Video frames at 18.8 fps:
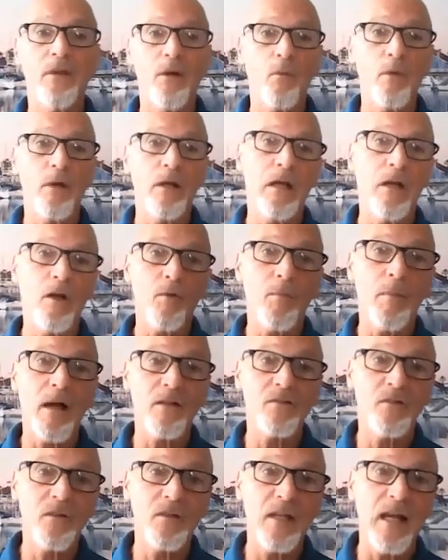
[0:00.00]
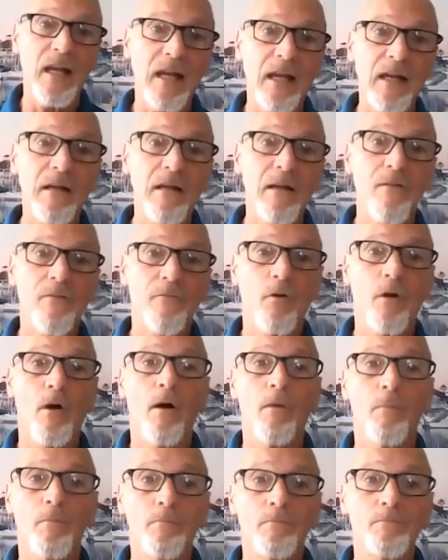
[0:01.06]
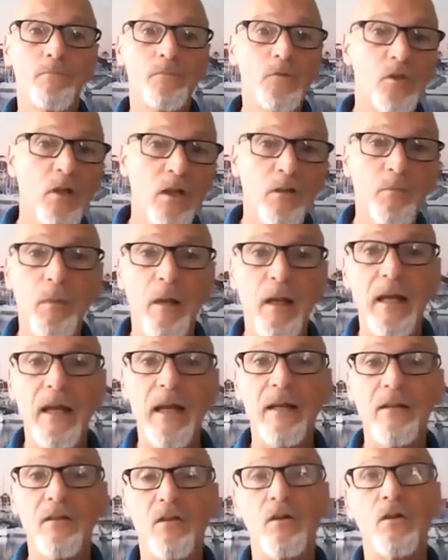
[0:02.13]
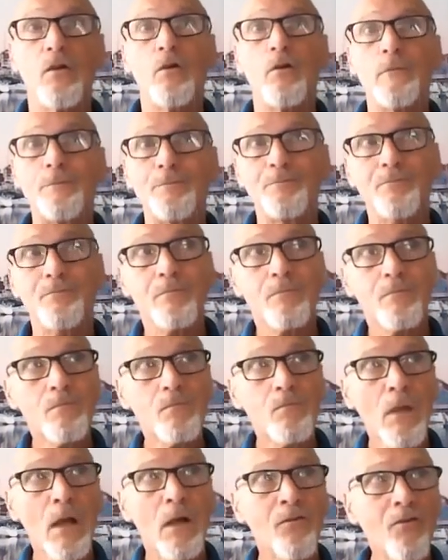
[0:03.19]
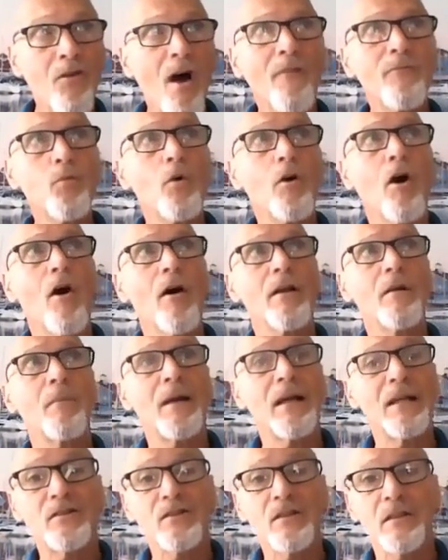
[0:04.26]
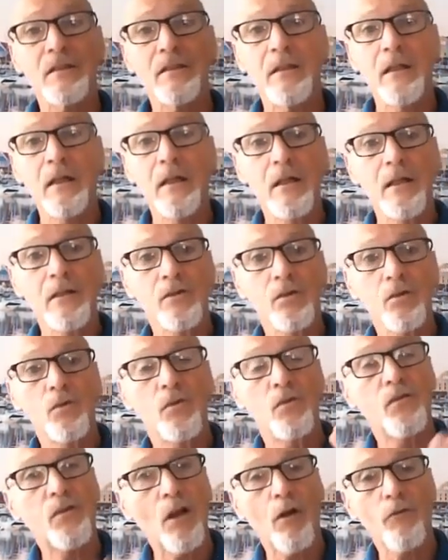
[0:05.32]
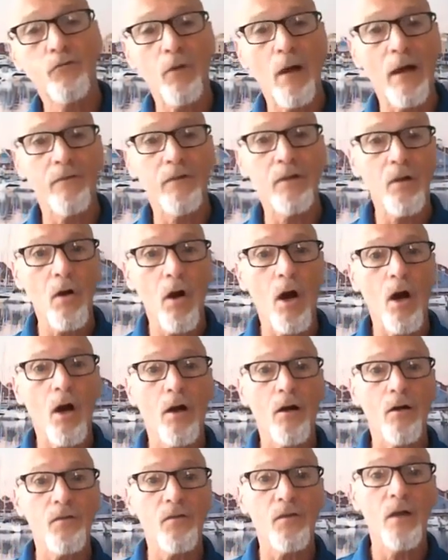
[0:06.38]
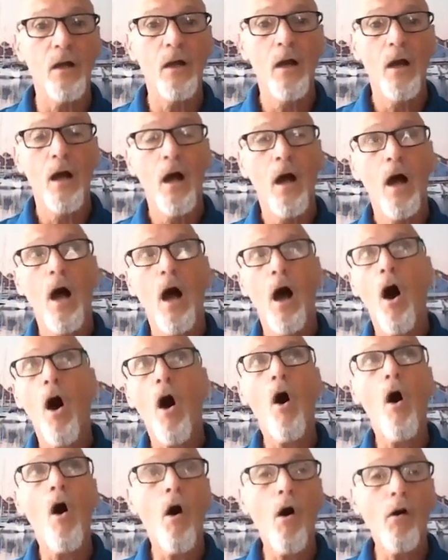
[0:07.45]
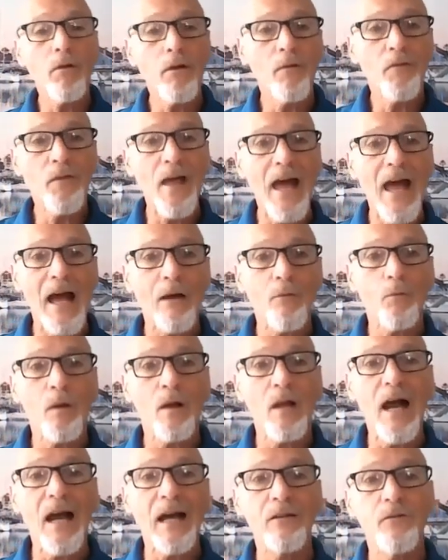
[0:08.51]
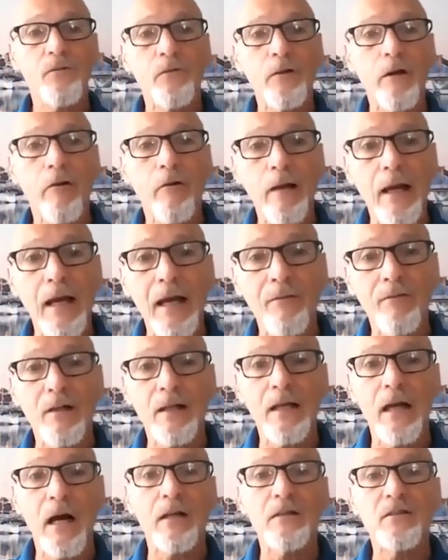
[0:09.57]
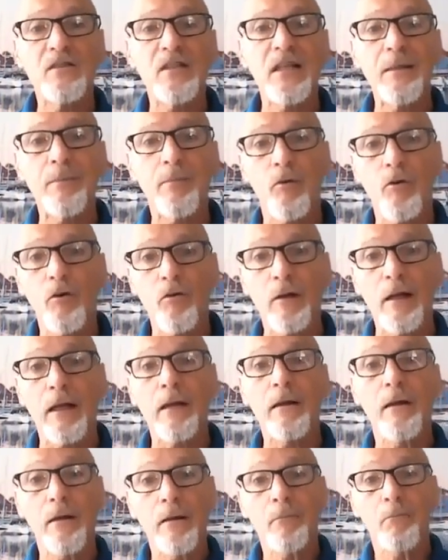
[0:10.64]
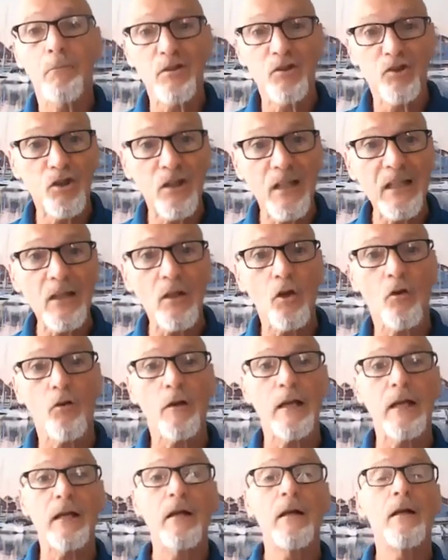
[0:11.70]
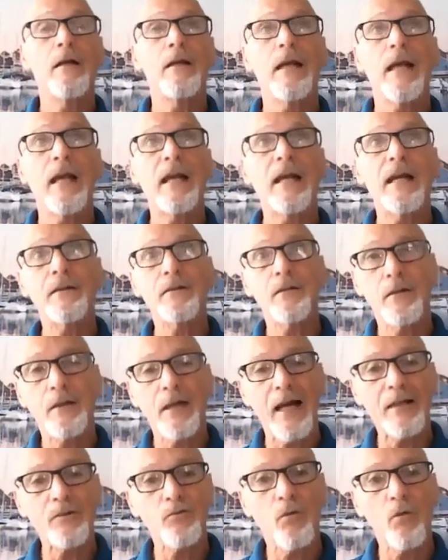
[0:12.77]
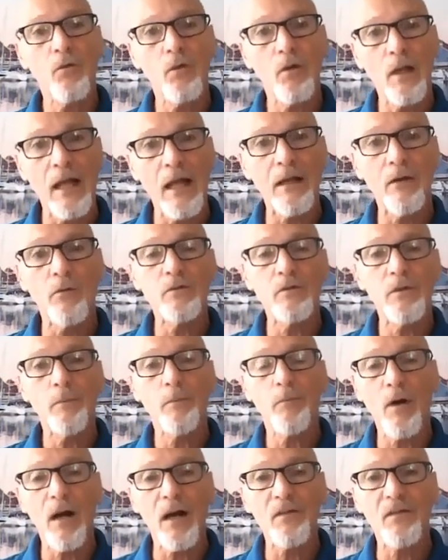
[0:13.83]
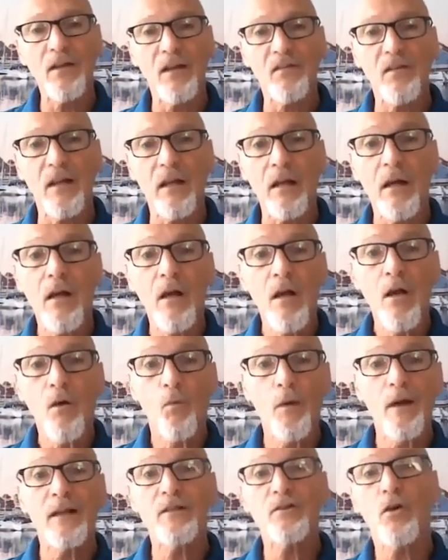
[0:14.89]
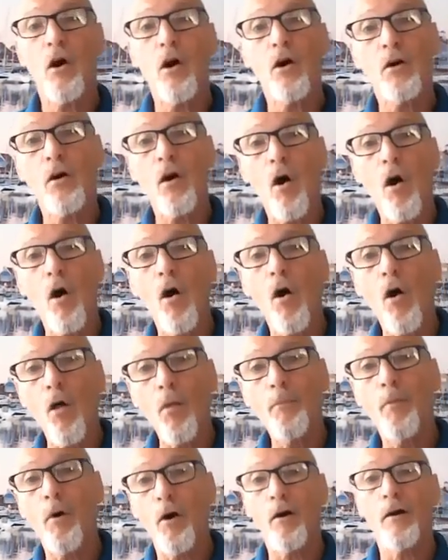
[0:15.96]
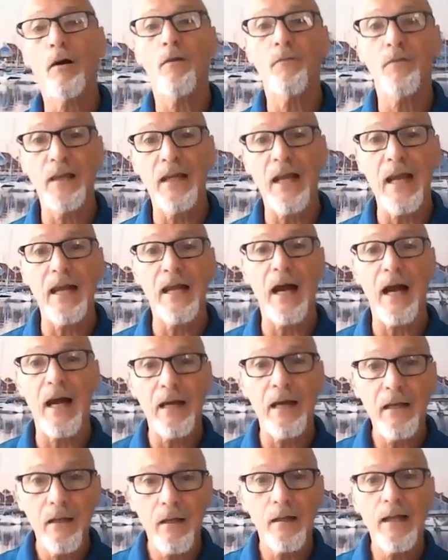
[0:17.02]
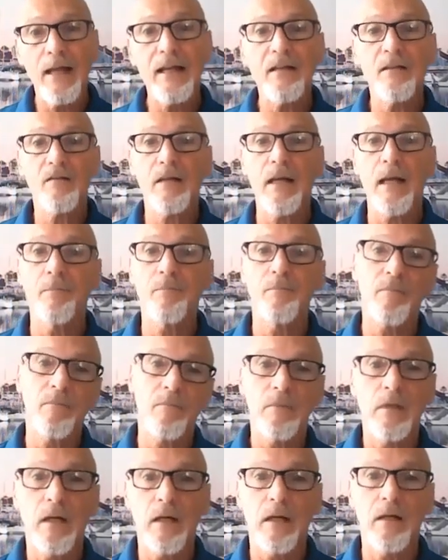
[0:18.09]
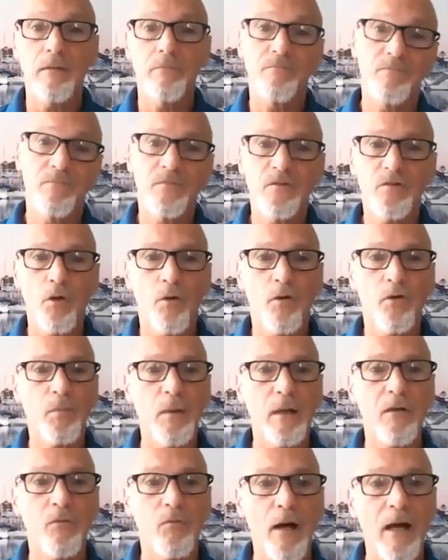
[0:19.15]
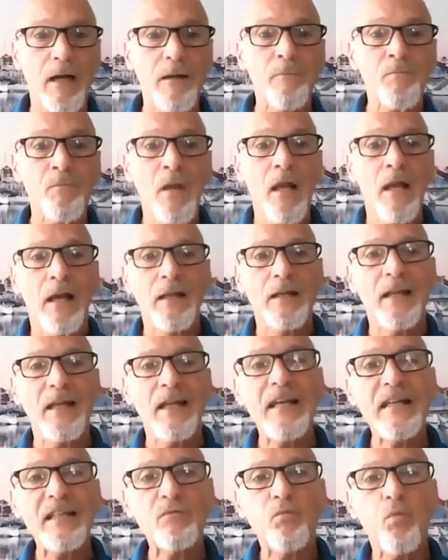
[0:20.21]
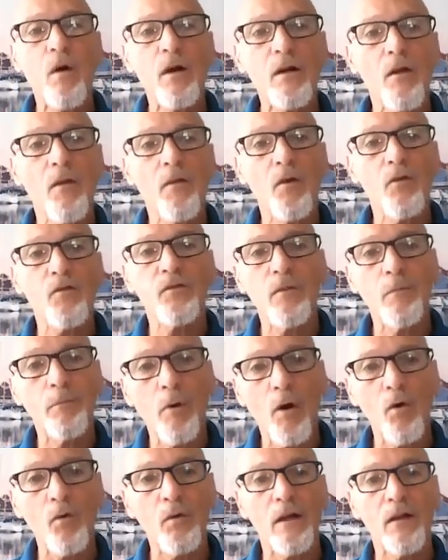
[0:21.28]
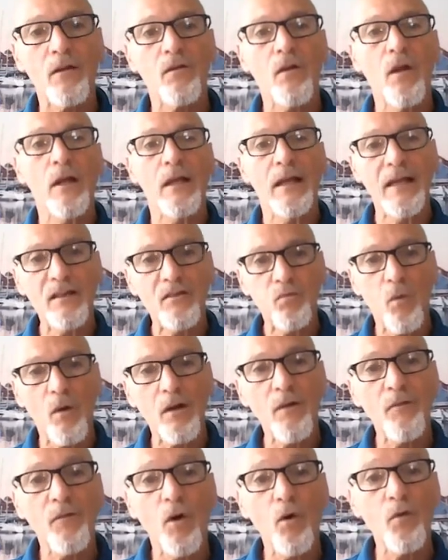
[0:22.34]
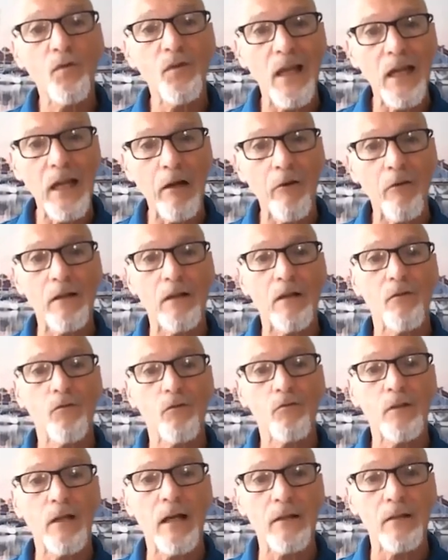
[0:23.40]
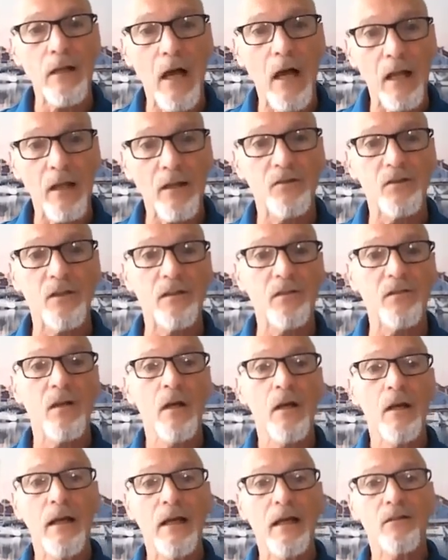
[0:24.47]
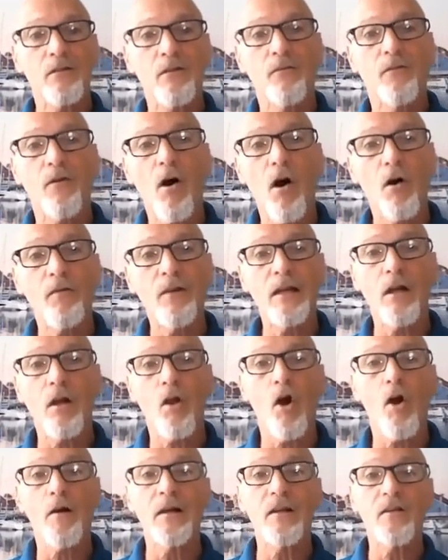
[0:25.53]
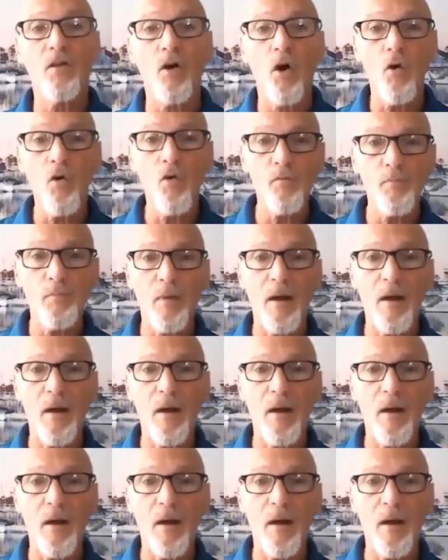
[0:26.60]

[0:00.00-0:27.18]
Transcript: that we hear about today, from chess playing to software automation to self-driving cars, all of that relies very heavily on deep learning, machine learning, and natural language processing, which are all part of the AI landscape, so to speak, right? And each one of those components, each one of those areas or technologies is evolving along its own